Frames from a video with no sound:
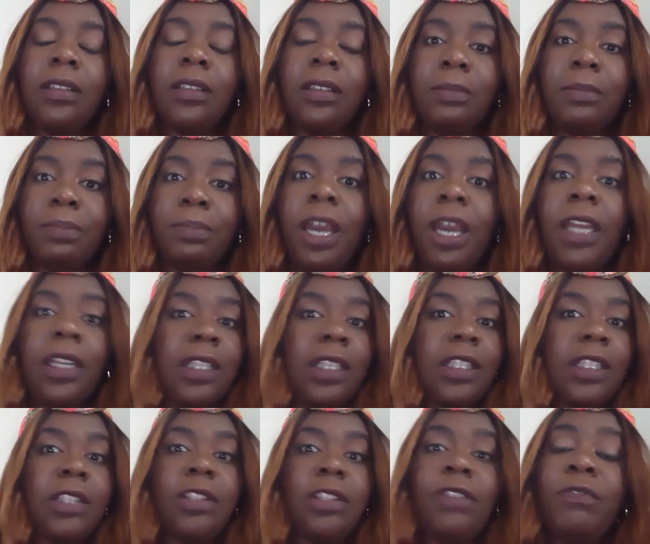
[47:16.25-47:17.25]
the
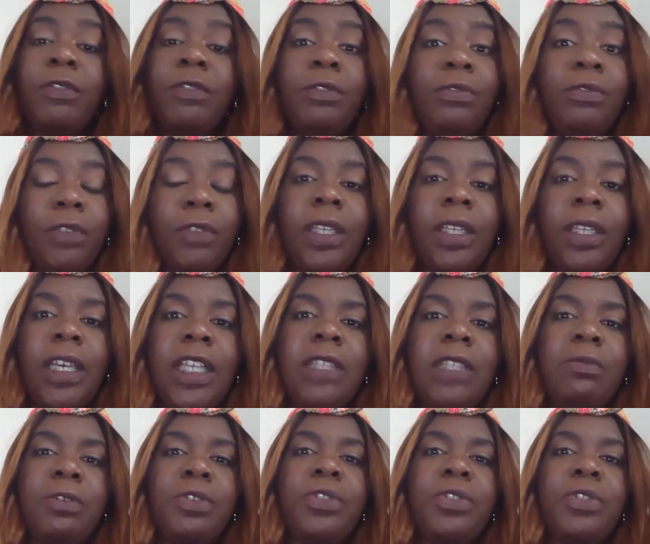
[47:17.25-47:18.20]
products, the food for the customer.